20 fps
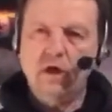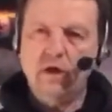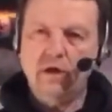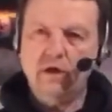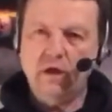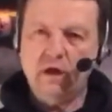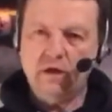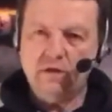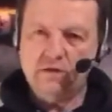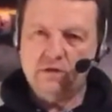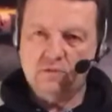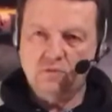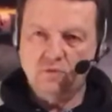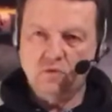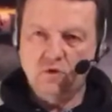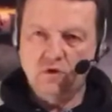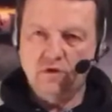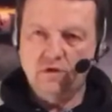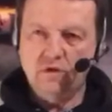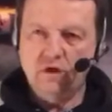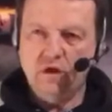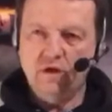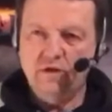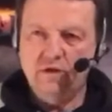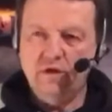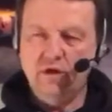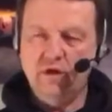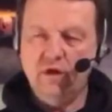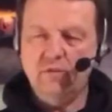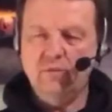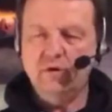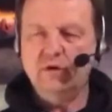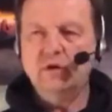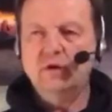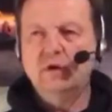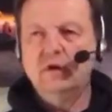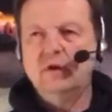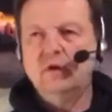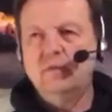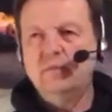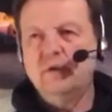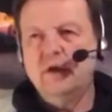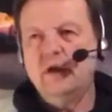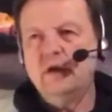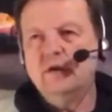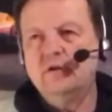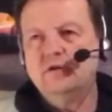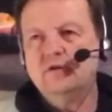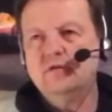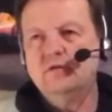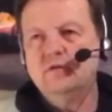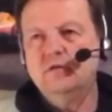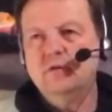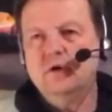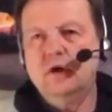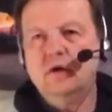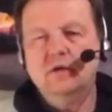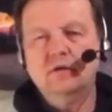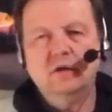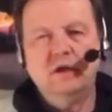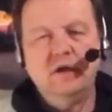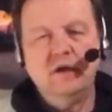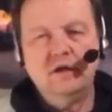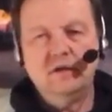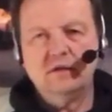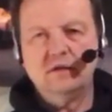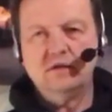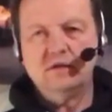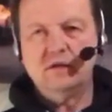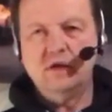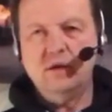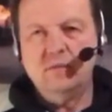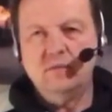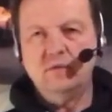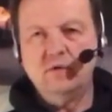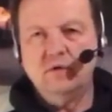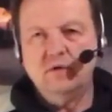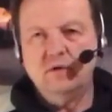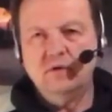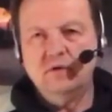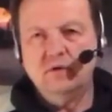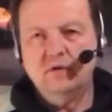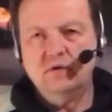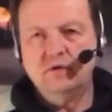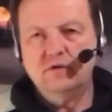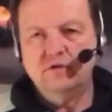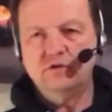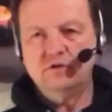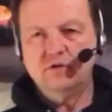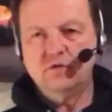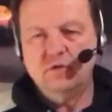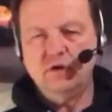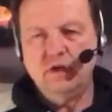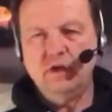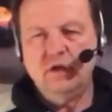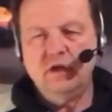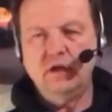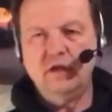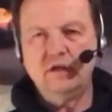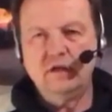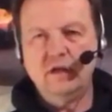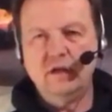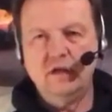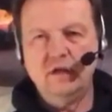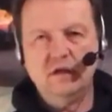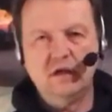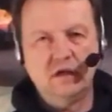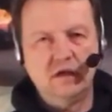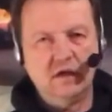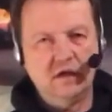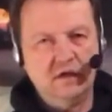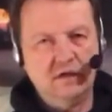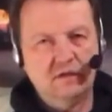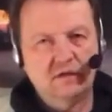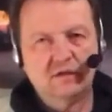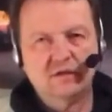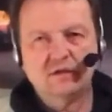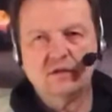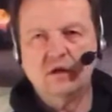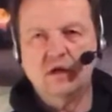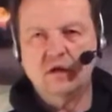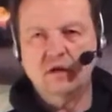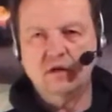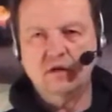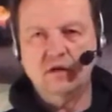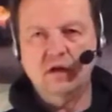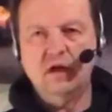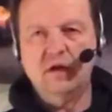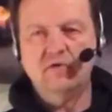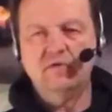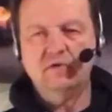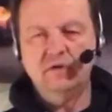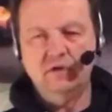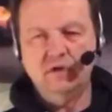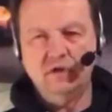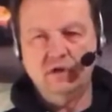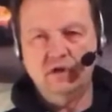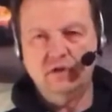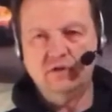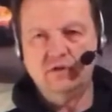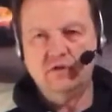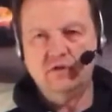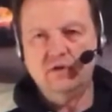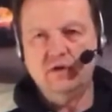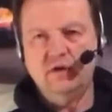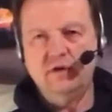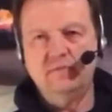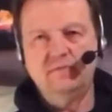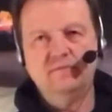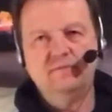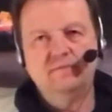got some work done there. But back to late December 2019, I started not feeling as good.